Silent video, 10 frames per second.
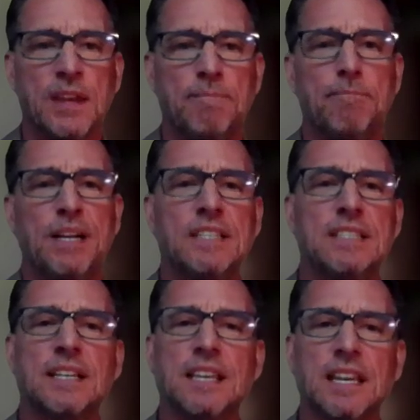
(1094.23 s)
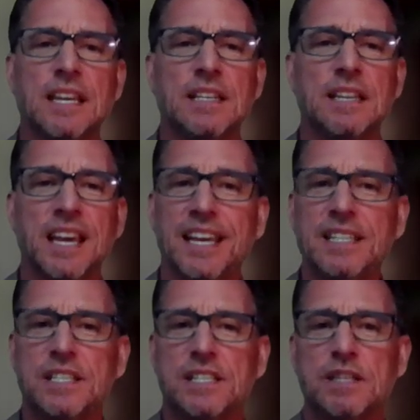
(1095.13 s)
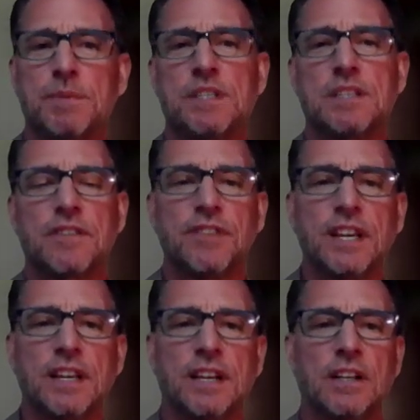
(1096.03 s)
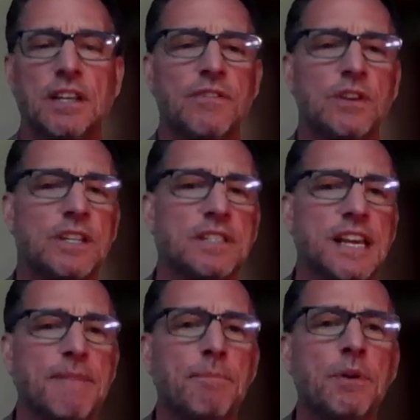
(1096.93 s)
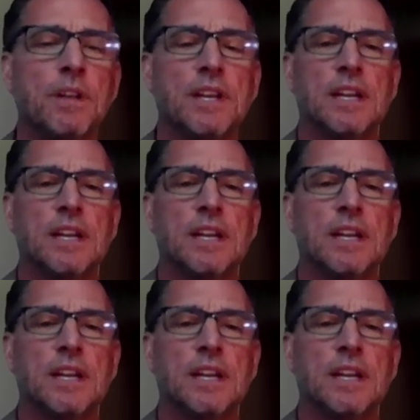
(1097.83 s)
But it's again case specific. I'll give you an example.